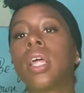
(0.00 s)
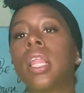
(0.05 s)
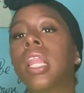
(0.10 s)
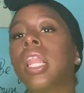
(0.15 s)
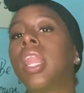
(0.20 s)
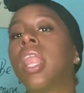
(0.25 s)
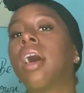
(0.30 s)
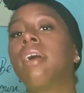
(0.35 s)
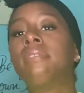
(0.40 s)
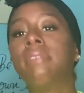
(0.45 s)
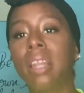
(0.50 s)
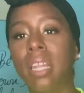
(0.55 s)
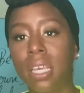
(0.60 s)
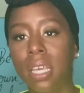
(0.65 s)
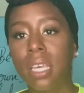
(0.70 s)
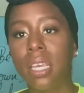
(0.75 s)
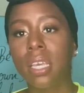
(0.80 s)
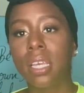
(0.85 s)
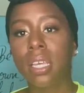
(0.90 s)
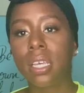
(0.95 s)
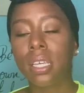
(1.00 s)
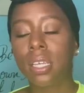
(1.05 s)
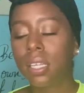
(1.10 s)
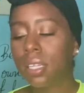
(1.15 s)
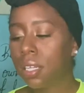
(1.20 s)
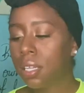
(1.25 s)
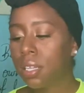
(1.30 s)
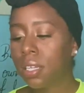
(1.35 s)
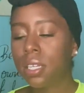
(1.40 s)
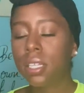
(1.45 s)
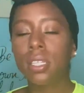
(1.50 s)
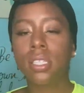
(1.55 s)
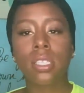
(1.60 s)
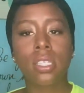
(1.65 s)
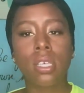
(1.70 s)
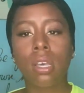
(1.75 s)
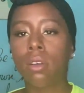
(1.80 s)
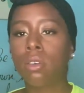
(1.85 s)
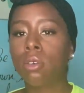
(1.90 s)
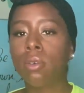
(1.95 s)
lovely.
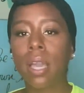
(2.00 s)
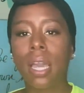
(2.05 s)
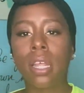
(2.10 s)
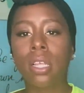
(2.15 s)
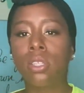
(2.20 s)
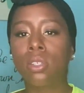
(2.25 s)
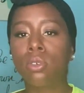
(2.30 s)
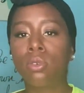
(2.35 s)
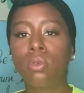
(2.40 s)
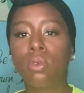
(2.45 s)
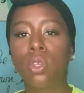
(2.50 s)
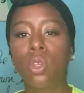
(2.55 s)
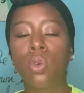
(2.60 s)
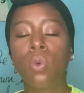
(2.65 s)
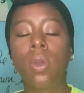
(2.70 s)
So you gotta do,